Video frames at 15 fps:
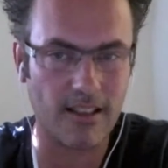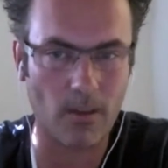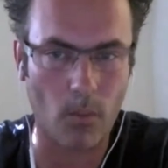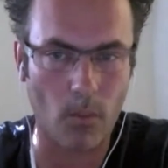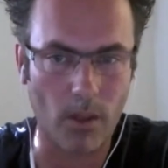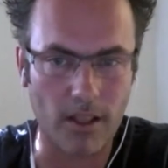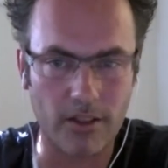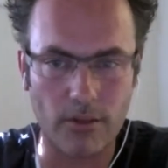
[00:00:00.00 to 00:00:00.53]

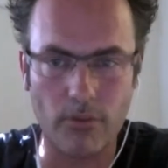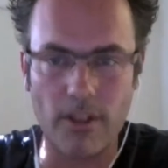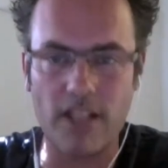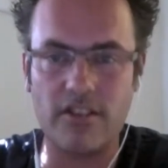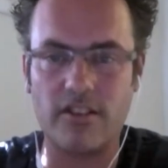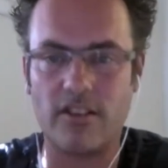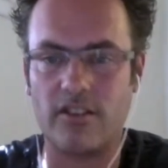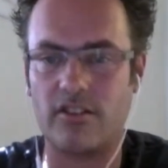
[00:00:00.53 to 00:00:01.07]
what are the
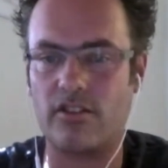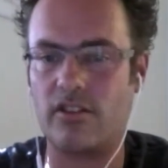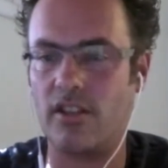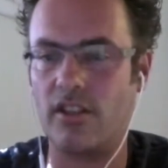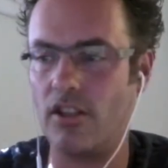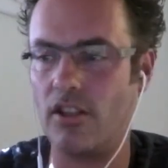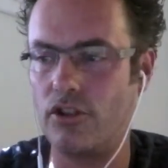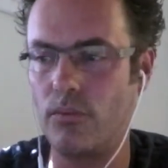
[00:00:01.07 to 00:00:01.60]
reasons,
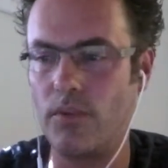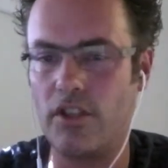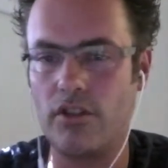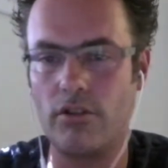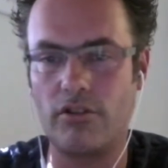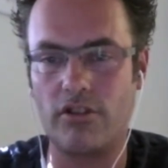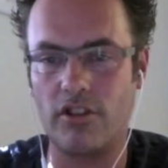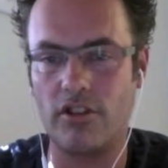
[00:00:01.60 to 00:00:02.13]
should you
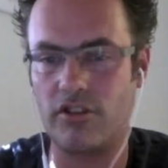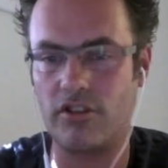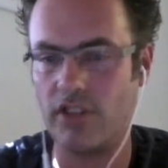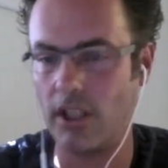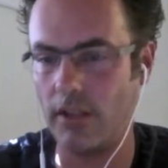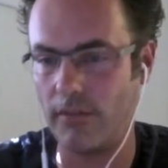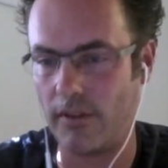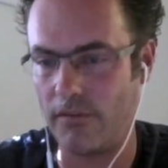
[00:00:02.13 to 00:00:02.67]
use the
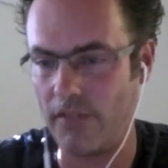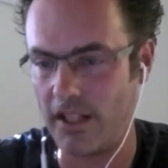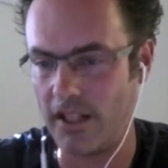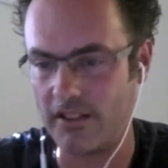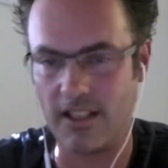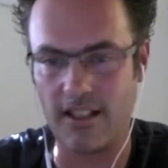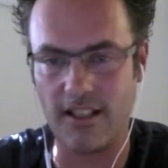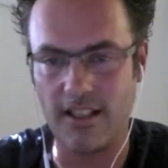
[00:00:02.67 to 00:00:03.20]

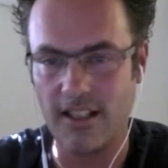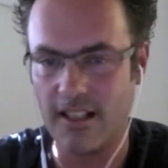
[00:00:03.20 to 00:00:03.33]
self-efficacy